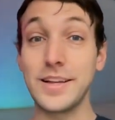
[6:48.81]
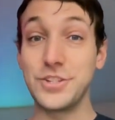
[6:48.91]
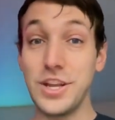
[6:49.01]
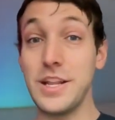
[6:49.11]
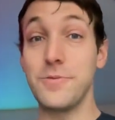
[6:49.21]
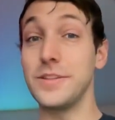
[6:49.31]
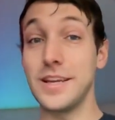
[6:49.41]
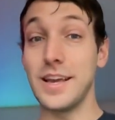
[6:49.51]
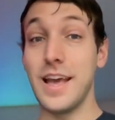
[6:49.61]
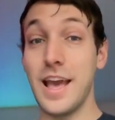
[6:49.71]

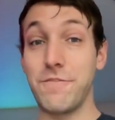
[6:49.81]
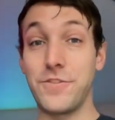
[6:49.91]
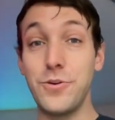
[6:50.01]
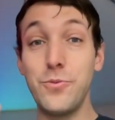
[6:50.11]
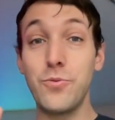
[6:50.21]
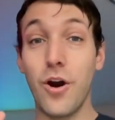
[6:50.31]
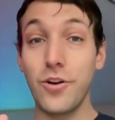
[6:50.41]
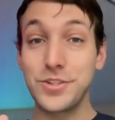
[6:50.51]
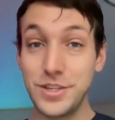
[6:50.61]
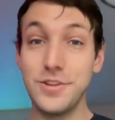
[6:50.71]
Genuinely, if you
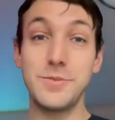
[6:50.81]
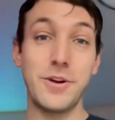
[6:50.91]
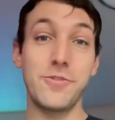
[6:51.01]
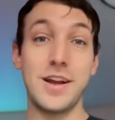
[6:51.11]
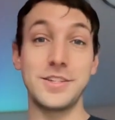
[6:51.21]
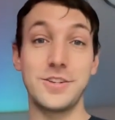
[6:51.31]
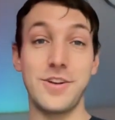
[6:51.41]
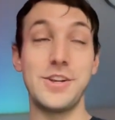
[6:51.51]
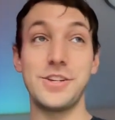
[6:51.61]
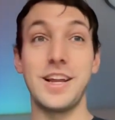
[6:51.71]
are serious about Horizon
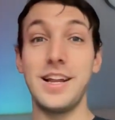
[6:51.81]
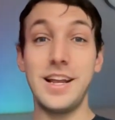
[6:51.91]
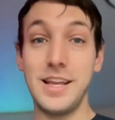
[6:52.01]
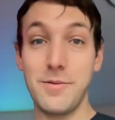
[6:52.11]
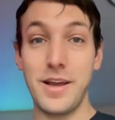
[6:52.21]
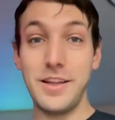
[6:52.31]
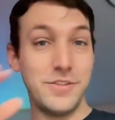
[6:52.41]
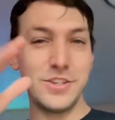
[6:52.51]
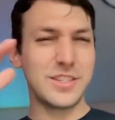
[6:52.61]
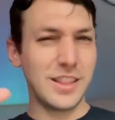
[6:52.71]
creation, and
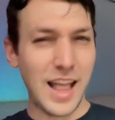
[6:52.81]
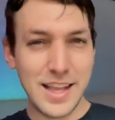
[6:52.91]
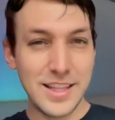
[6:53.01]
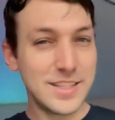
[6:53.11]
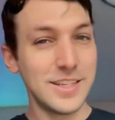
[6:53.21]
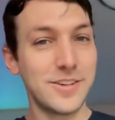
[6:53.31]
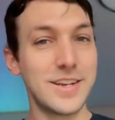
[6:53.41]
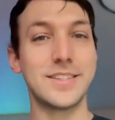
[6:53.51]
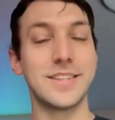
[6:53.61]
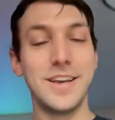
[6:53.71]
even just lightly
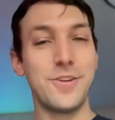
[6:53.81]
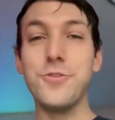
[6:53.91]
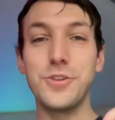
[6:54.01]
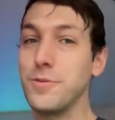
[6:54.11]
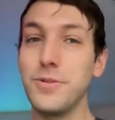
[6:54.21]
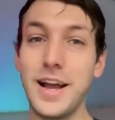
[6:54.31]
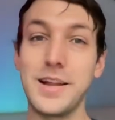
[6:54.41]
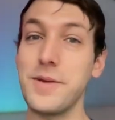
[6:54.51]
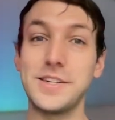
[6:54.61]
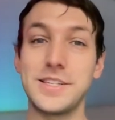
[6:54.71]
serious, you should apply
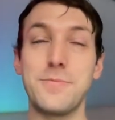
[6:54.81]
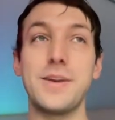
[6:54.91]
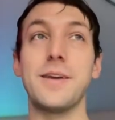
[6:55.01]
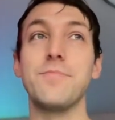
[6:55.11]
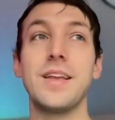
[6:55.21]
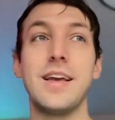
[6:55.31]
to MHCP.